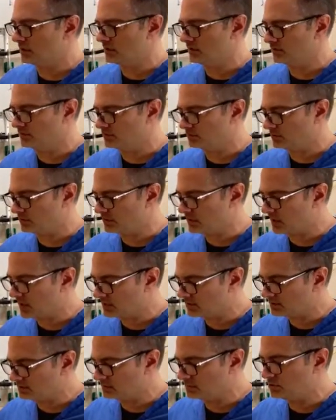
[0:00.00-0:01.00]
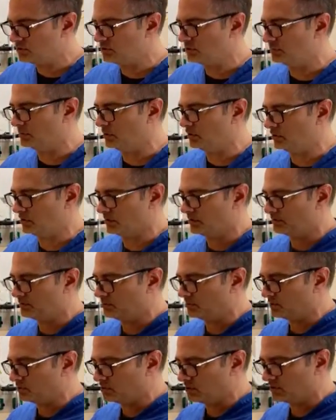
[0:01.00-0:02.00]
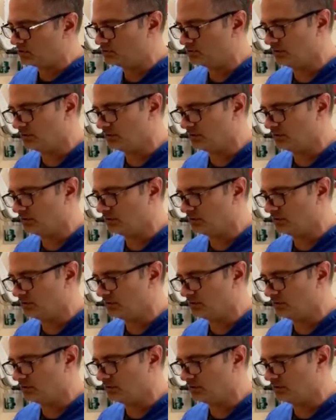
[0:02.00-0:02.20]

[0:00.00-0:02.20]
a thoracostomy tube and hook it up to our chest